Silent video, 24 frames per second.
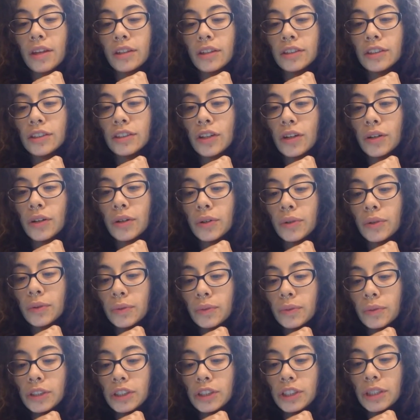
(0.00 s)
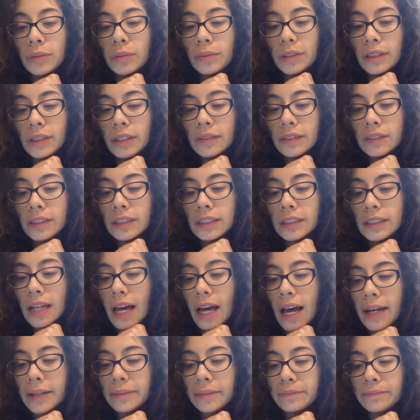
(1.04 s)
So what she believes is
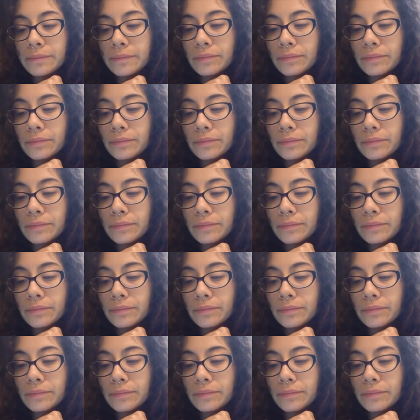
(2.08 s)
that